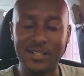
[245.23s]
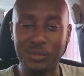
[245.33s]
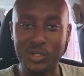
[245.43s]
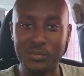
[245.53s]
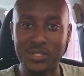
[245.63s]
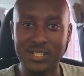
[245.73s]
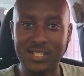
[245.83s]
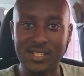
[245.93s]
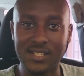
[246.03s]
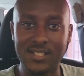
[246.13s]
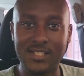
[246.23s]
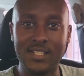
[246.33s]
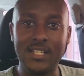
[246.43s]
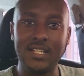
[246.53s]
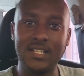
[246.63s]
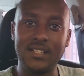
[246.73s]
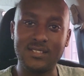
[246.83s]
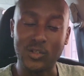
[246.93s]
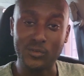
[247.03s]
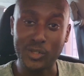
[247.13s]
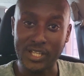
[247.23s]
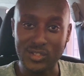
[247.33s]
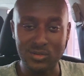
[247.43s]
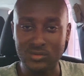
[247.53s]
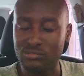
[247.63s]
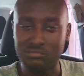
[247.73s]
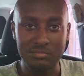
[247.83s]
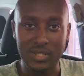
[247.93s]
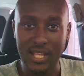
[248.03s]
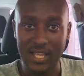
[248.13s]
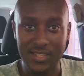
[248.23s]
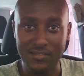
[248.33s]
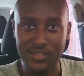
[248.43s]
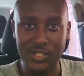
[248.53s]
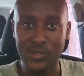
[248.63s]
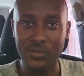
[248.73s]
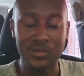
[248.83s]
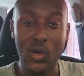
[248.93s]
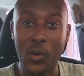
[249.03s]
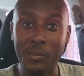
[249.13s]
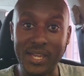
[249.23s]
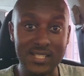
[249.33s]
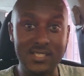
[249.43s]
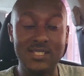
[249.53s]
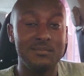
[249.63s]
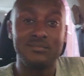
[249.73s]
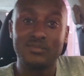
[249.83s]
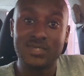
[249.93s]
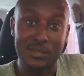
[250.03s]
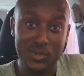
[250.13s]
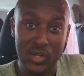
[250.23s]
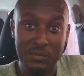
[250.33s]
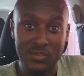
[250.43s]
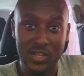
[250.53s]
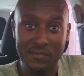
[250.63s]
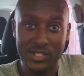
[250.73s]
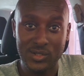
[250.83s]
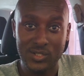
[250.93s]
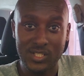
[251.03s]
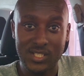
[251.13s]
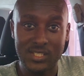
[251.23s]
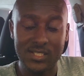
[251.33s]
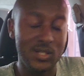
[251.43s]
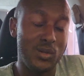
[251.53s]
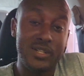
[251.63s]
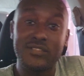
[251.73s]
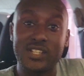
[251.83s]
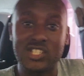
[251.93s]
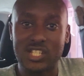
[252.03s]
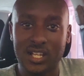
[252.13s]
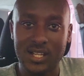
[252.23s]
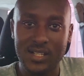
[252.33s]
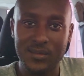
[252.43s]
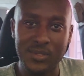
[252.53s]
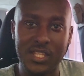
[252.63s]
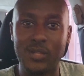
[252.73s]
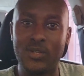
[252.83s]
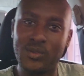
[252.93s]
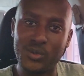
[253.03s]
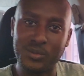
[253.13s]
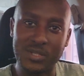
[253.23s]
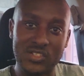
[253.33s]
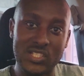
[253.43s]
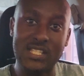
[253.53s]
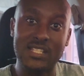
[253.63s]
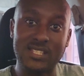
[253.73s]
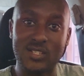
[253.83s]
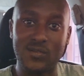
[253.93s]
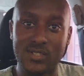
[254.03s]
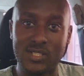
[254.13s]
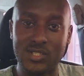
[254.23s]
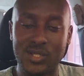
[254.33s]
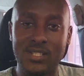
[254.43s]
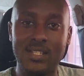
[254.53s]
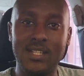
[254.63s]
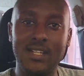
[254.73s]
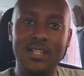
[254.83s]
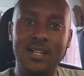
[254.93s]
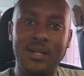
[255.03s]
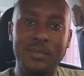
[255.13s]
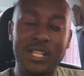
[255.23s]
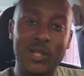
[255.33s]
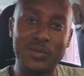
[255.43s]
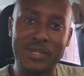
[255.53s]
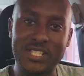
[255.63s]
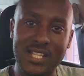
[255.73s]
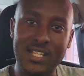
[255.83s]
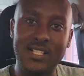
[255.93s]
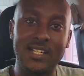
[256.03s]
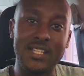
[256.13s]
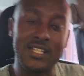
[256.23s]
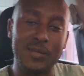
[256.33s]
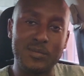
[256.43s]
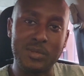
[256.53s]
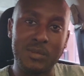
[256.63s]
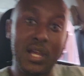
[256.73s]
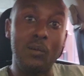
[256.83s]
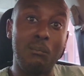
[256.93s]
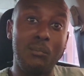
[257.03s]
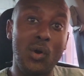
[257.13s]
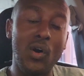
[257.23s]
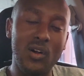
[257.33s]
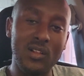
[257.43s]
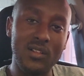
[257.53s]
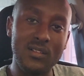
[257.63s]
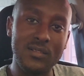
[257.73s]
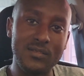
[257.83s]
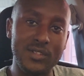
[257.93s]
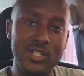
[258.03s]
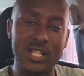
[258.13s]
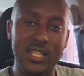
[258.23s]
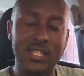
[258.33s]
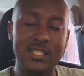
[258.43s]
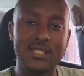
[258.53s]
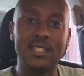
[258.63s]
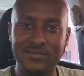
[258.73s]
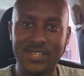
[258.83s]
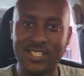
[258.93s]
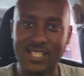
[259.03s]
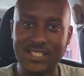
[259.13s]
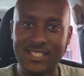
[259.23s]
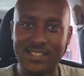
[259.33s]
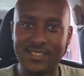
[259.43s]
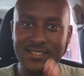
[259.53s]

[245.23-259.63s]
I'm going to put it here. Don't forget to like the video, comment, subscribe if you haven't already, or even share with anyone who would be interested in this conversation. It helps my channel and it helps me make more videos like this. Asante.